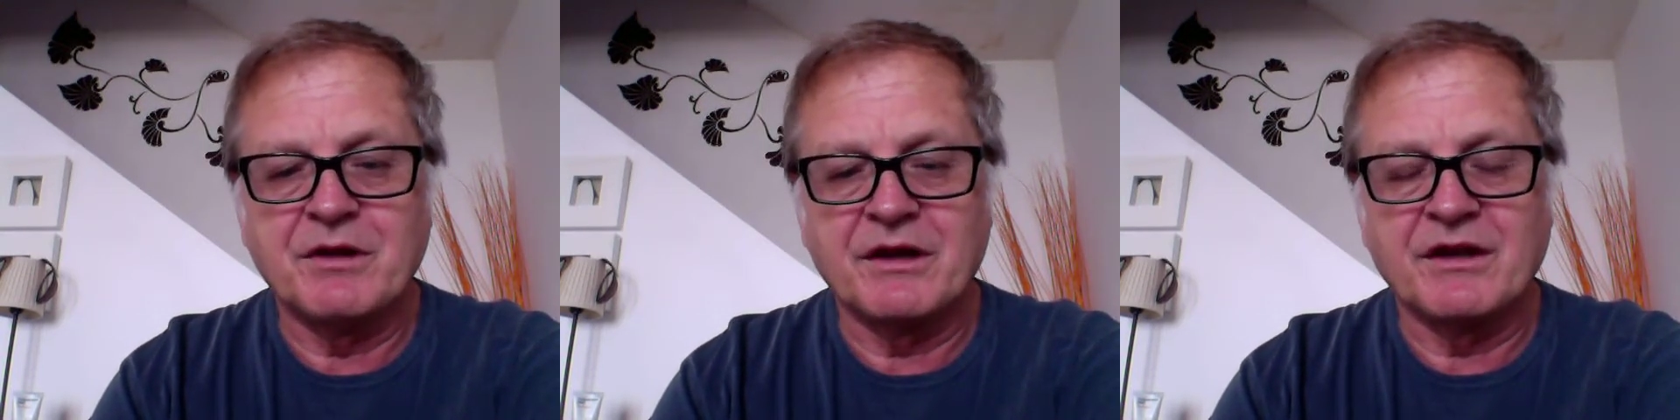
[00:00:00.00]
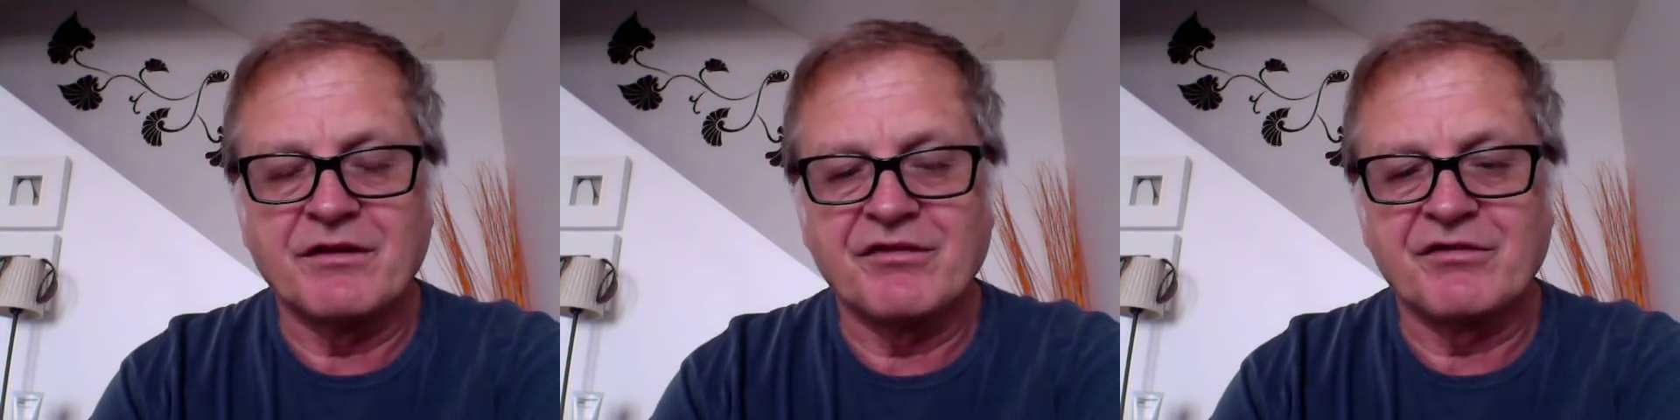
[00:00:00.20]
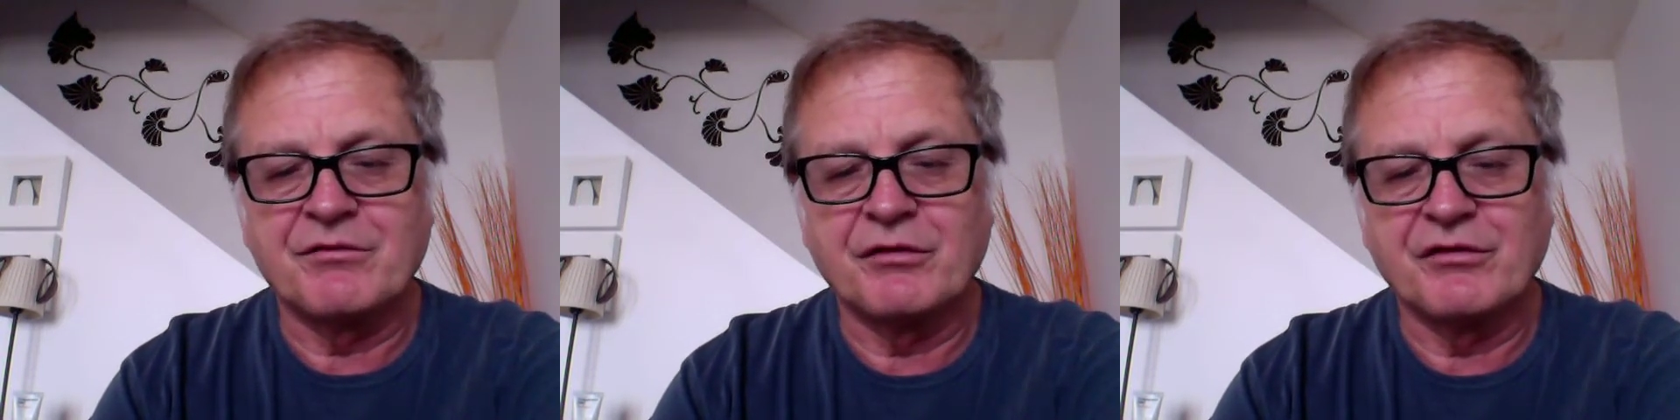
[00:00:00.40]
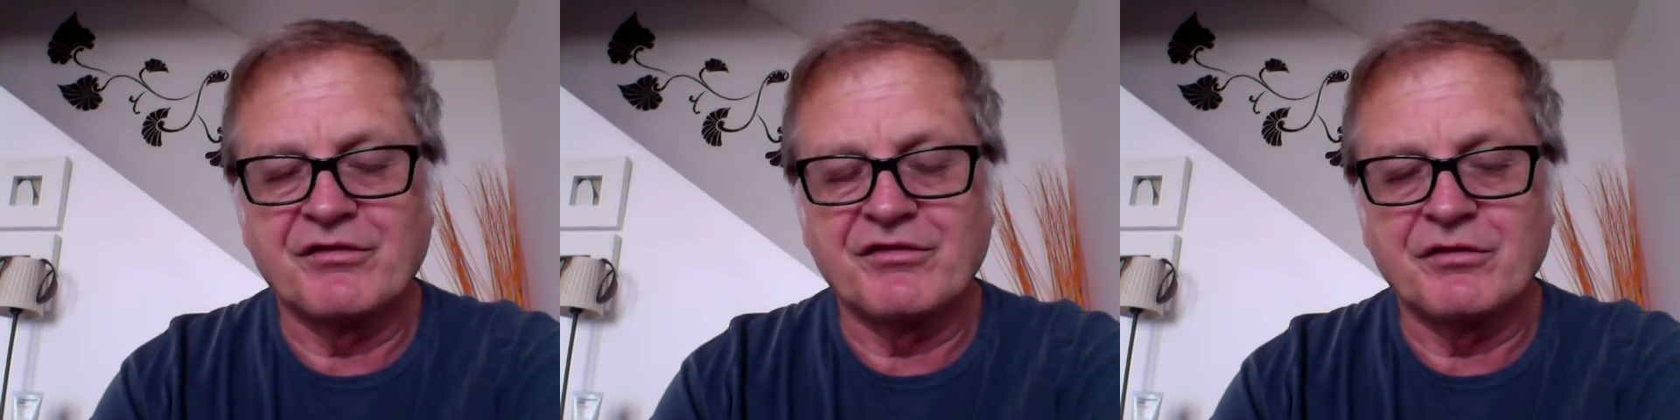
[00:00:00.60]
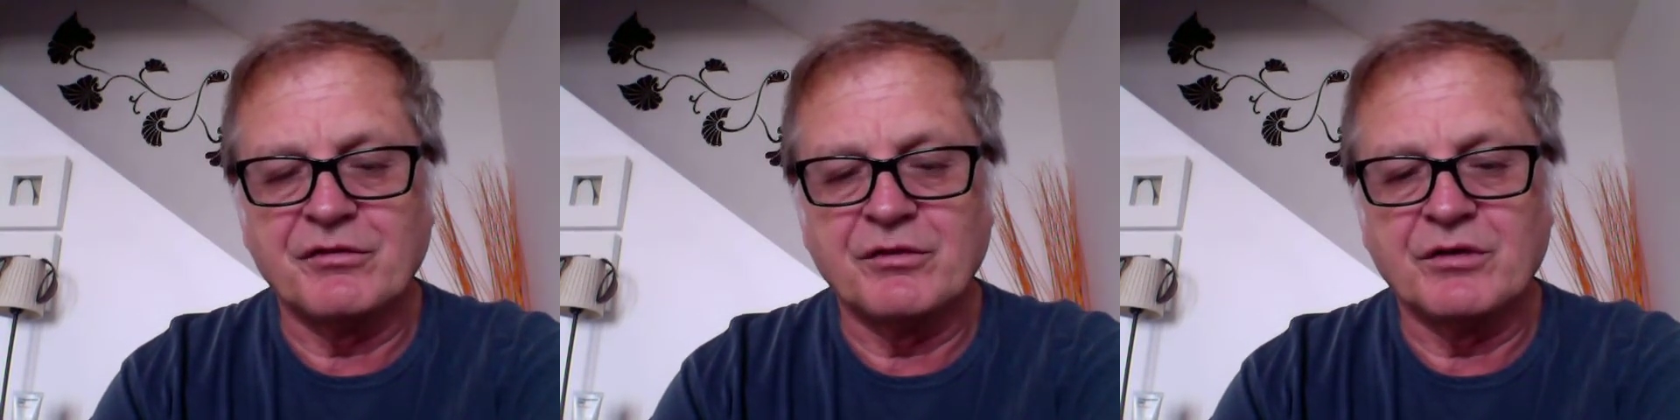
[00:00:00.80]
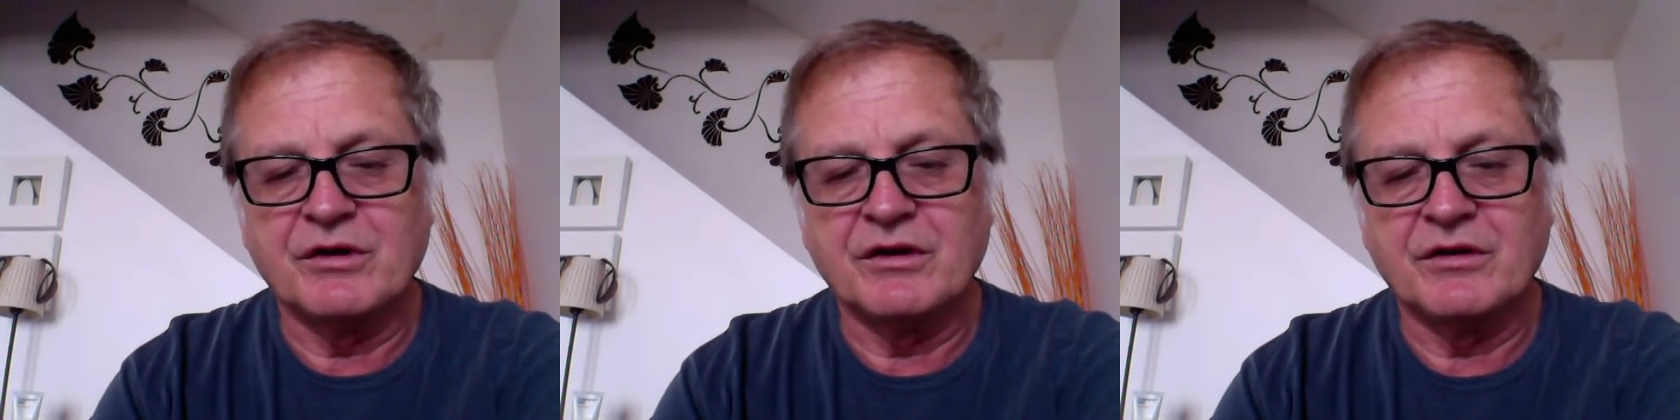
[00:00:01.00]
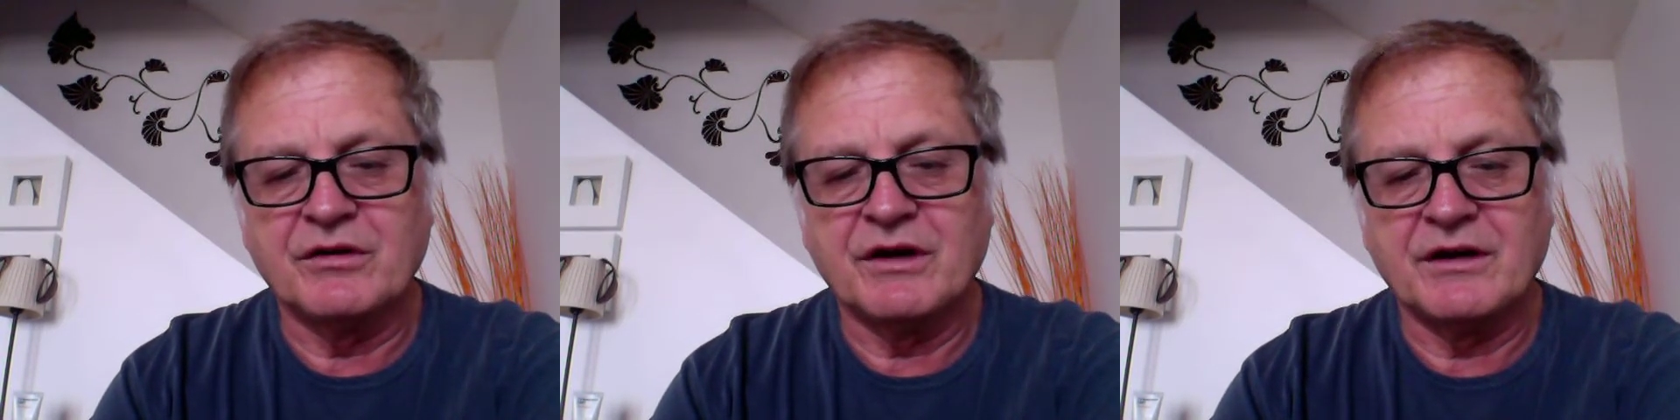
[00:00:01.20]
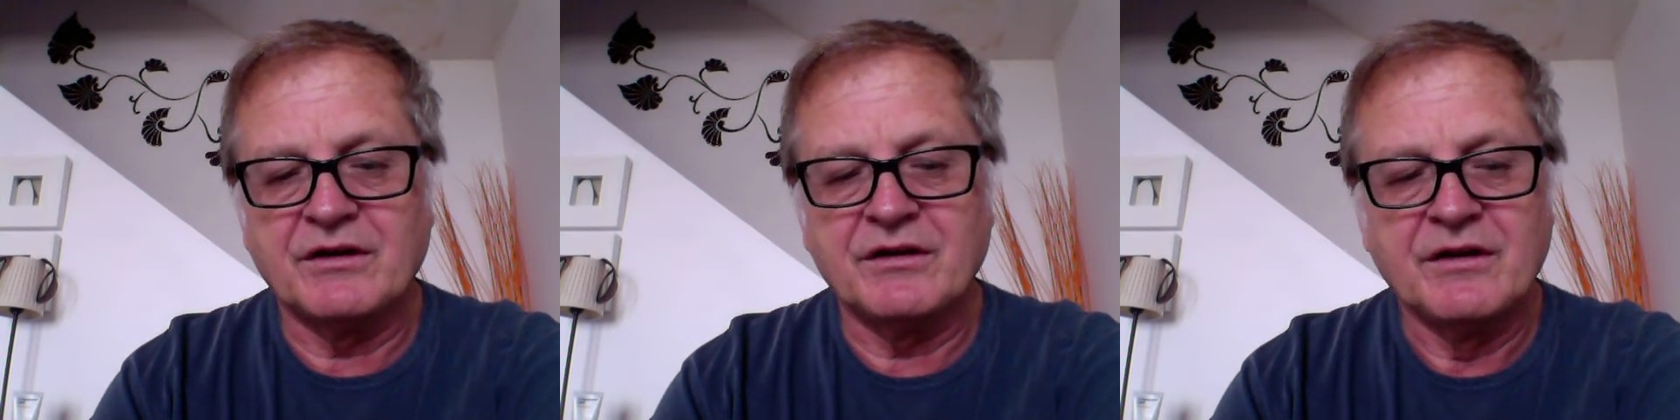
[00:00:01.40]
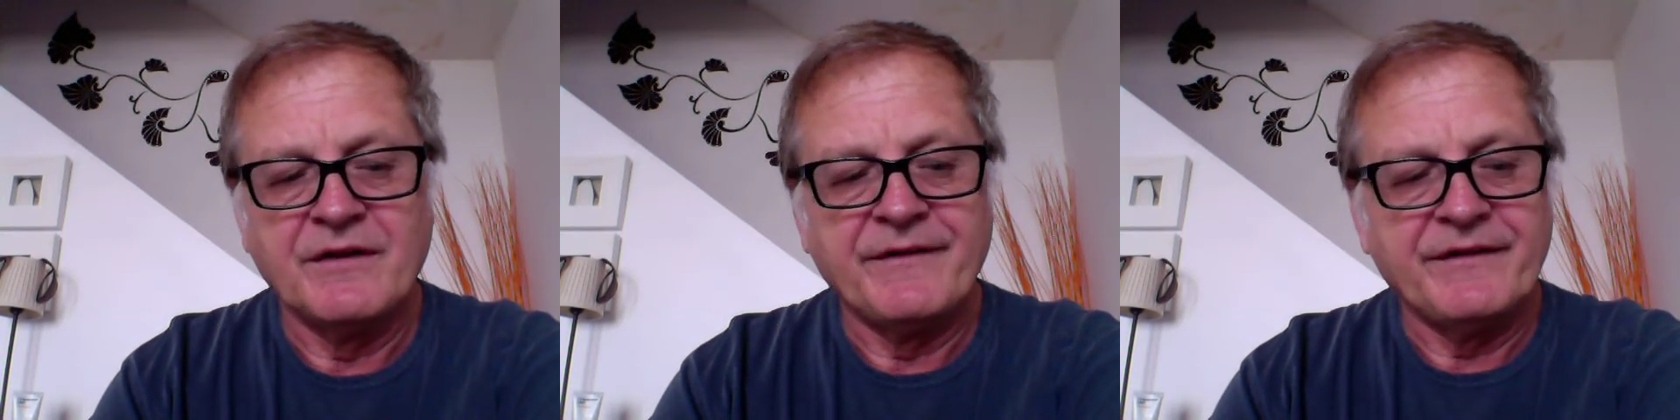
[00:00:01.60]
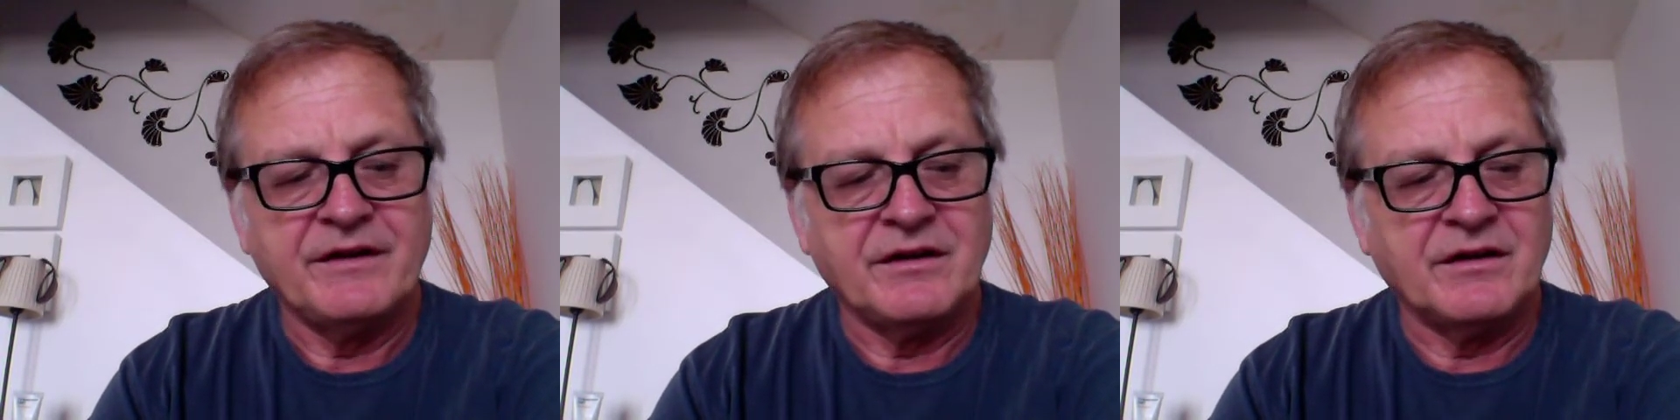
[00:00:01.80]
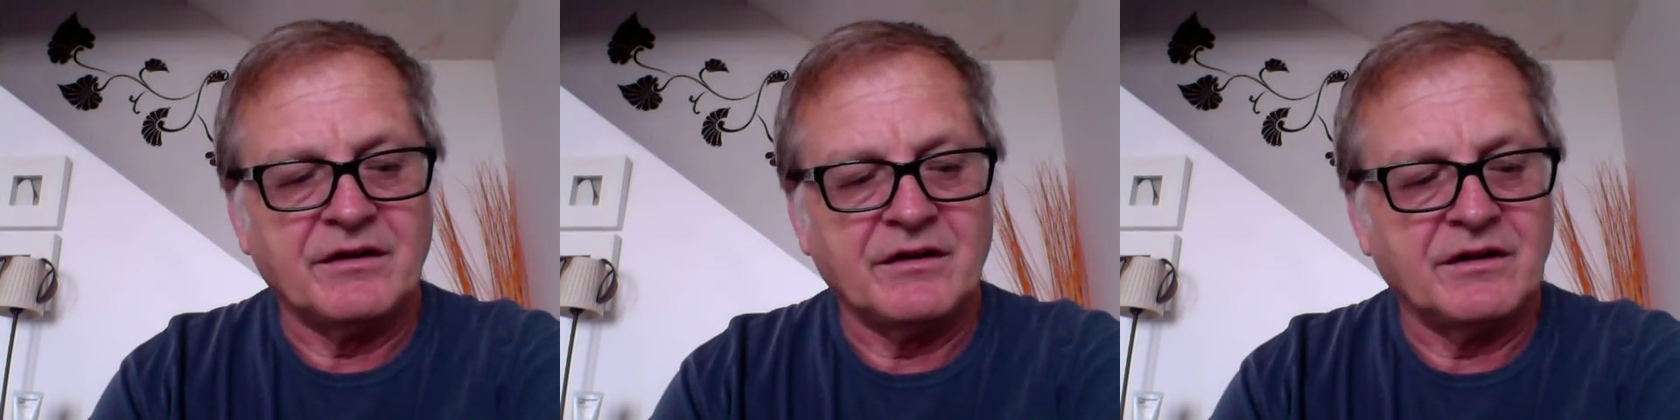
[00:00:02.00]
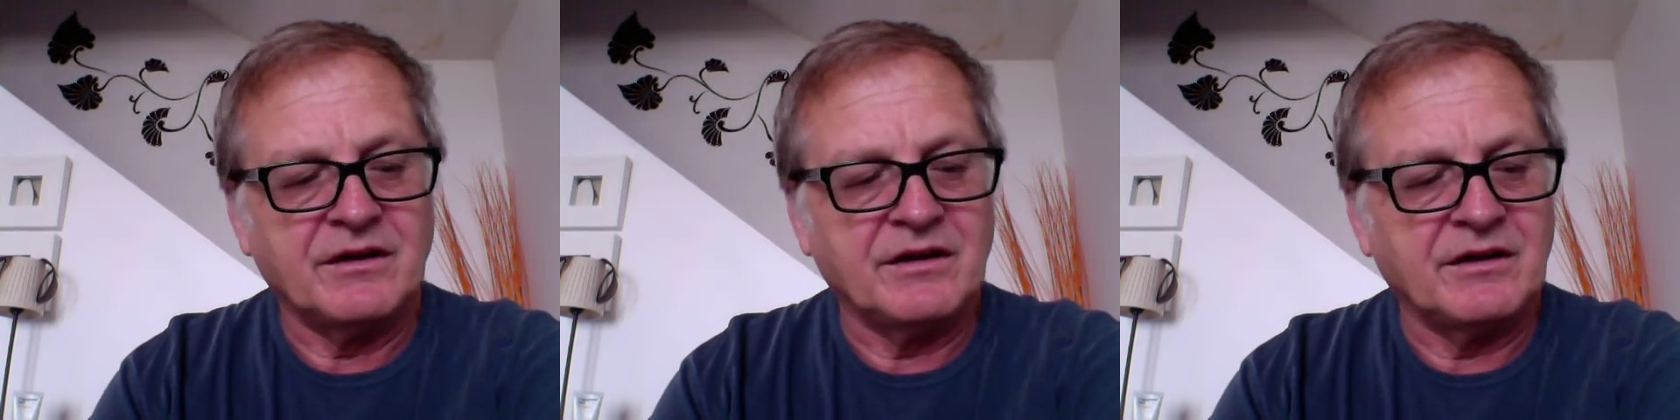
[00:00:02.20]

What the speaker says: against those who are in